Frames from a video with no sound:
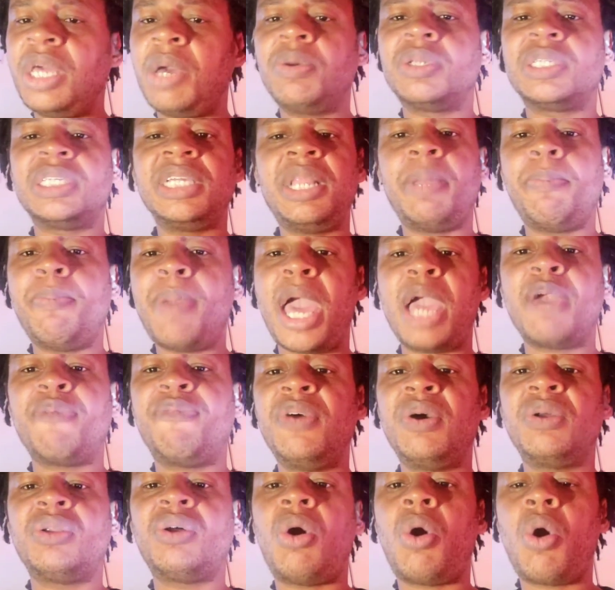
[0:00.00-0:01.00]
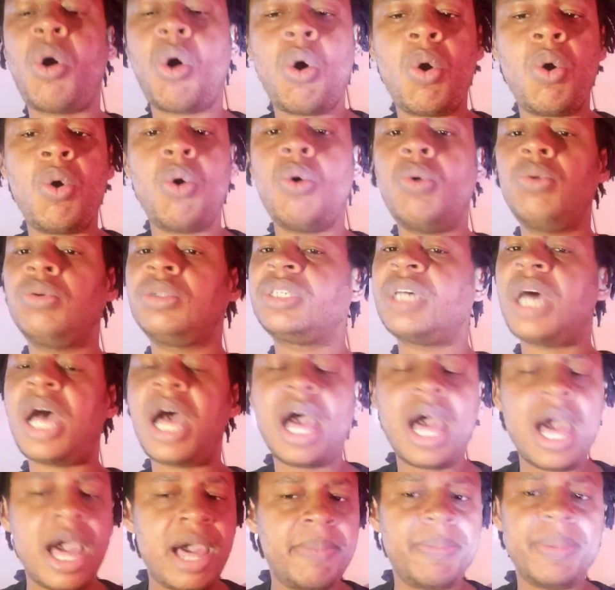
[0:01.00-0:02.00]
They was in the backfield the whole
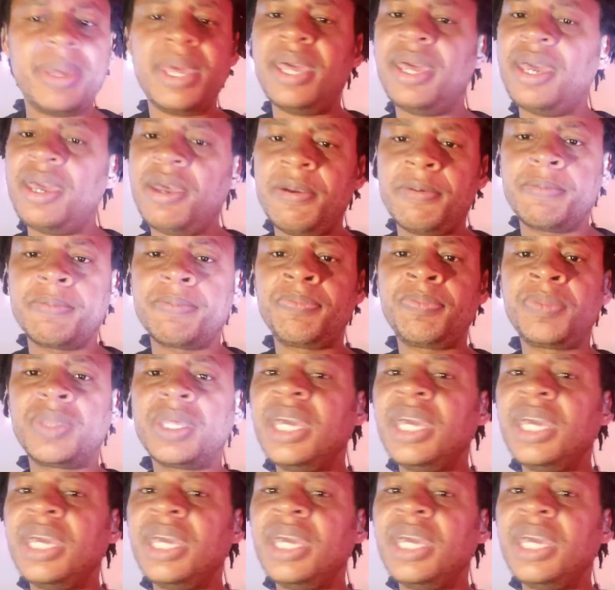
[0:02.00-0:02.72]
time, man.